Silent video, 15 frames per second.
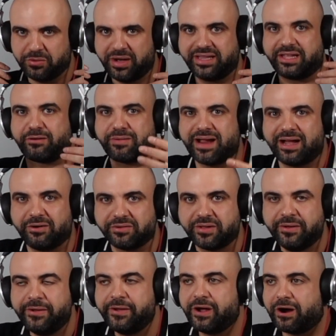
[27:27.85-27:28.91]
and the crowd
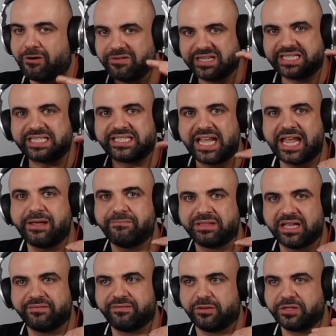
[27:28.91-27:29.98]
are on the same
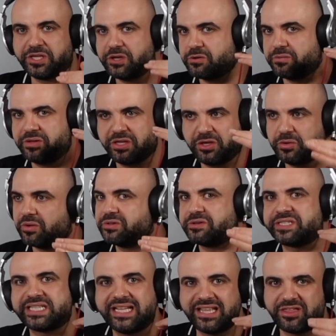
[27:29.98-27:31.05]
level. You
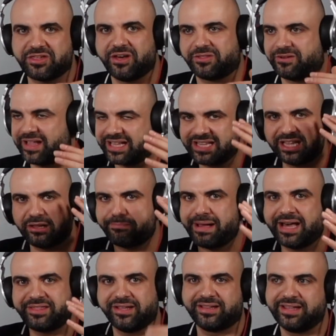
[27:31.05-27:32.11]
understand each other like
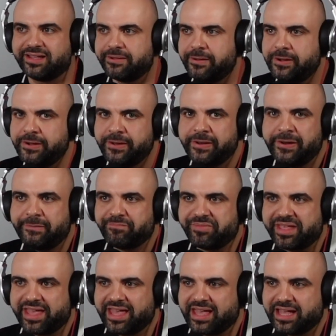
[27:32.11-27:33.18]
telepathically.
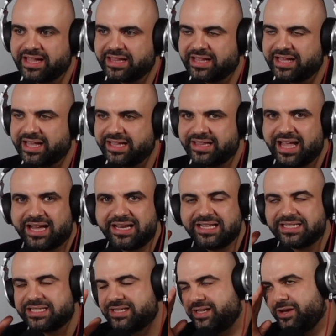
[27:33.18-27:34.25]
And that
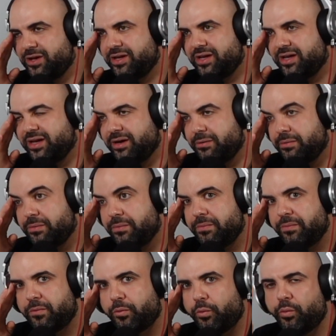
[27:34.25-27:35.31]
is
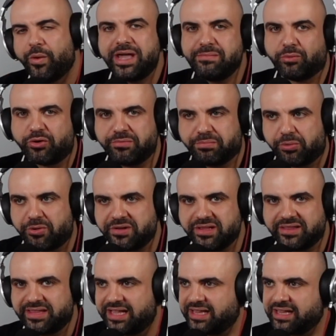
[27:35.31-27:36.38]
way more
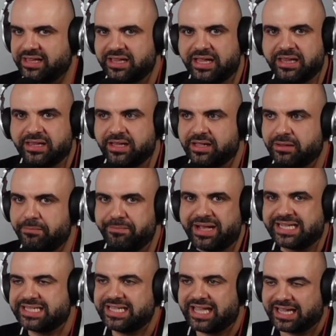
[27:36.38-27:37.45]
important than
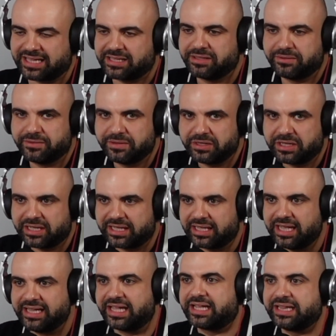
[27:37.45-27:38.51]
mixing it
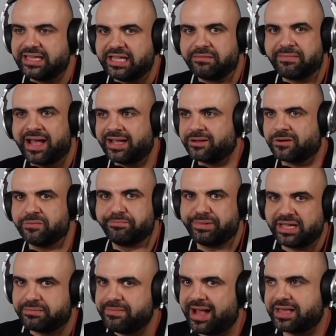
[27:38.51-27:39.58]
in a clean manner,
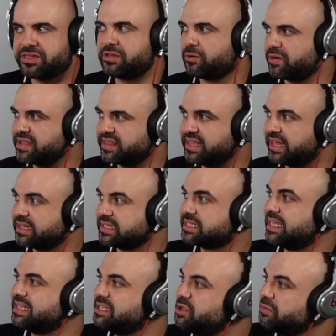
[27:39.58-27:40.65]
beat matching or anything else.
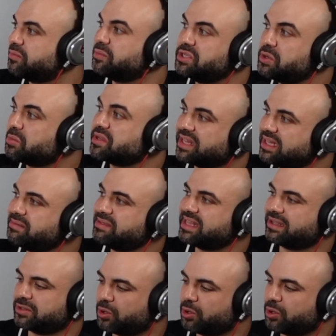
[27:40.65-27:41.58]
And you were telling me that